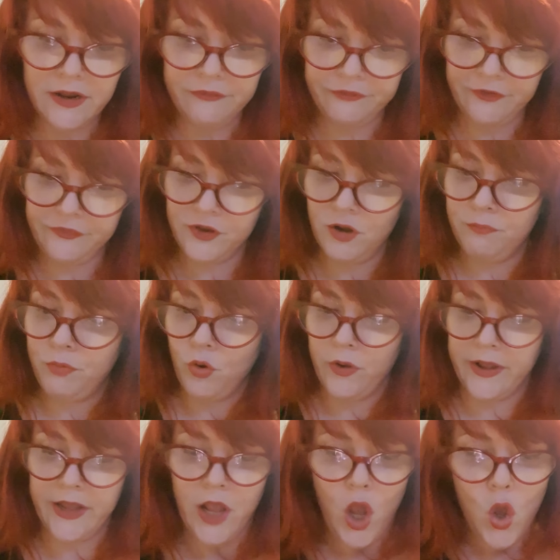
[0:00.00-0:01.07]
fifth-year
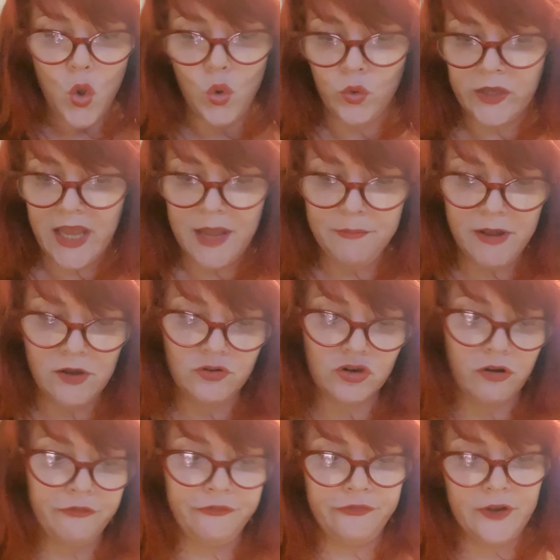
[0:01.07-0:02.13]
boy who came out
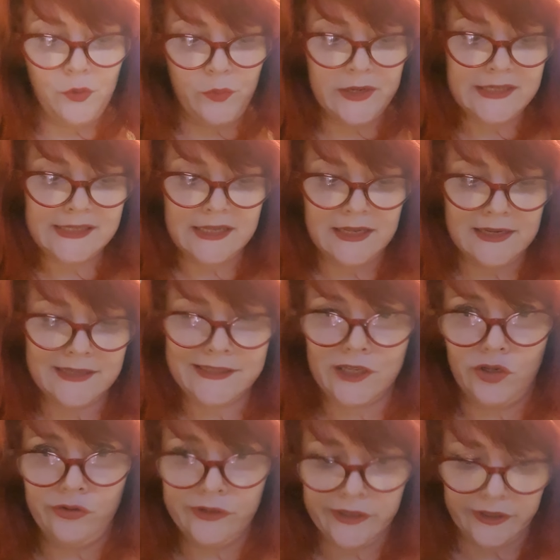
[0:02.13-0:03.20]
of Flitwick's class
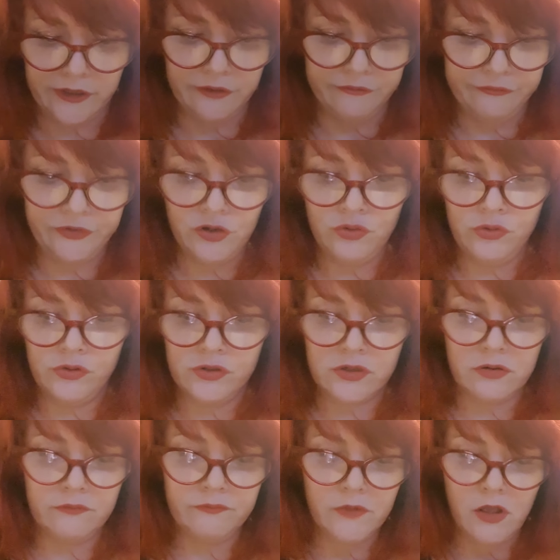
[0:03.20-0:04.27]
looking confused.
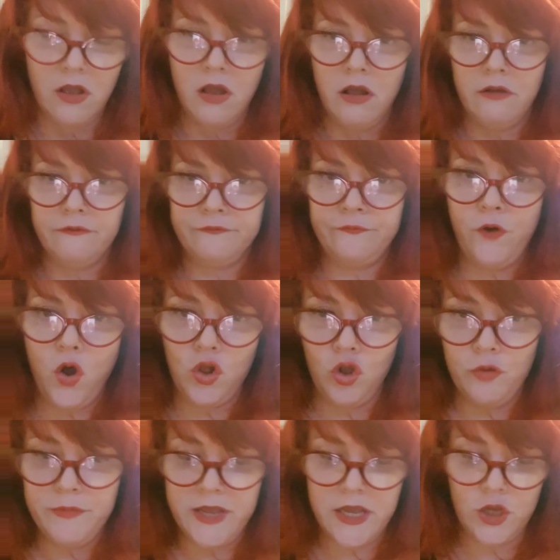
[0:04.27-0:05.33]
"Follow
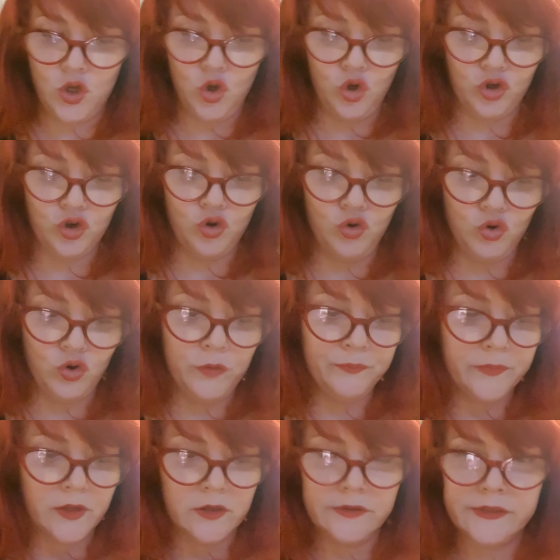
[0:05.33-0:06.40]
me, you two,"
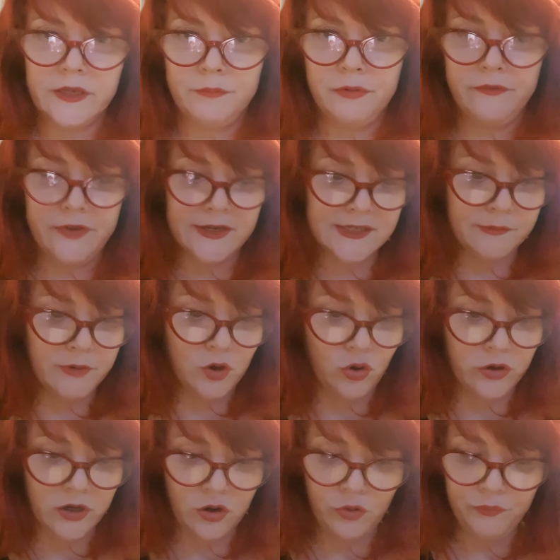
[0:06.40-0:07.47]
said Professor
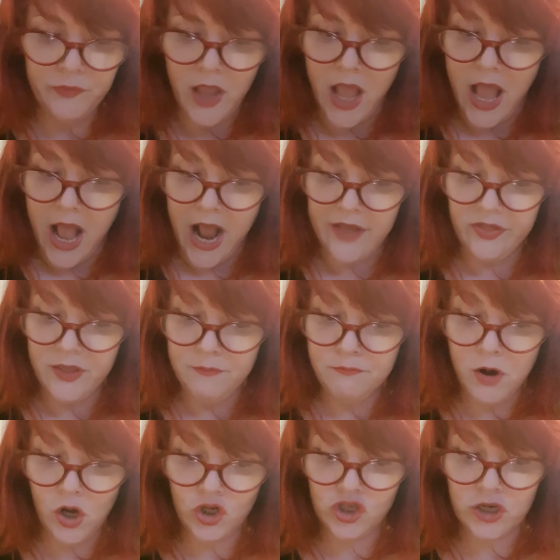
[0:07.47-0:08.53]
McGonagall, and they
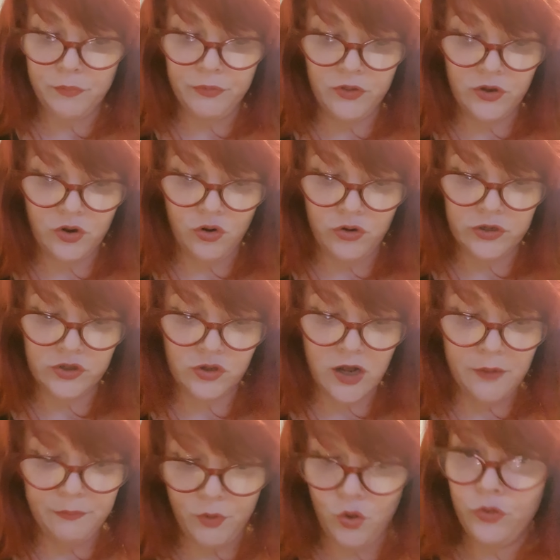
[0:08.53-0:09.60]
marched up on
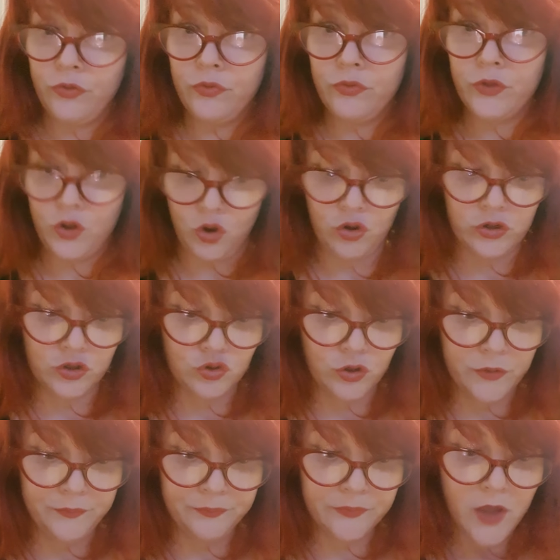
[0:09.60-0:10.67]
the
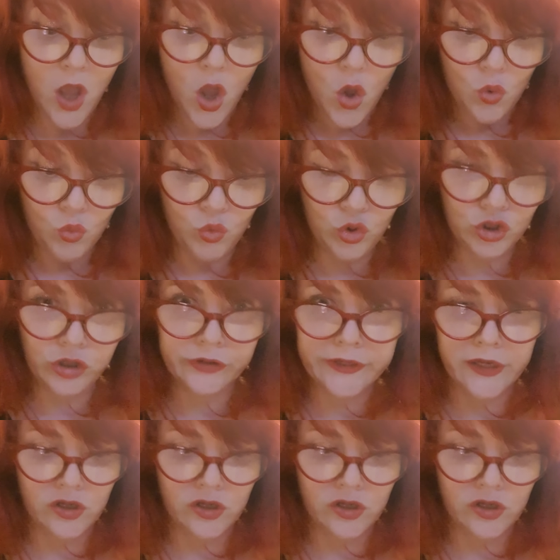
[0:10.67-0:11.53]
corridor. Wood looking